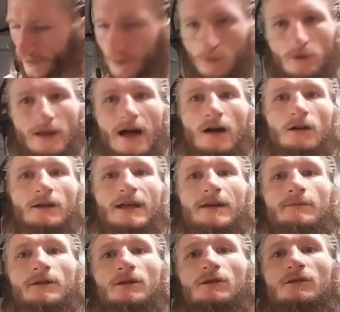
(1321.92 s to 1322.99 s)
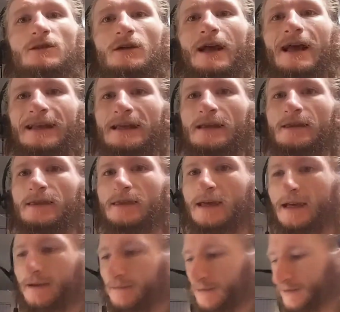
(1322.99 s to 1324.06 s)
Without chemicals or
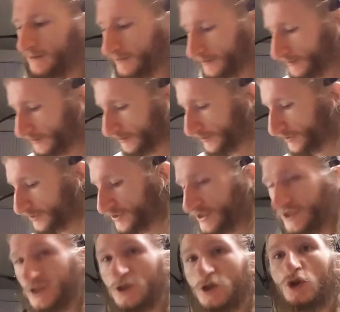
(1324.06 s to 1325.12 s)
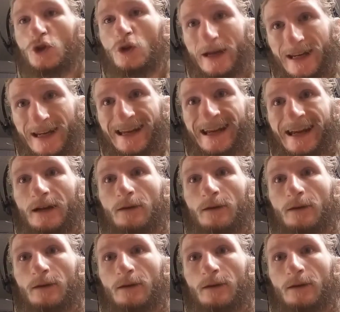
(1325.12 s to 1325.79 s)
anything. Just treating it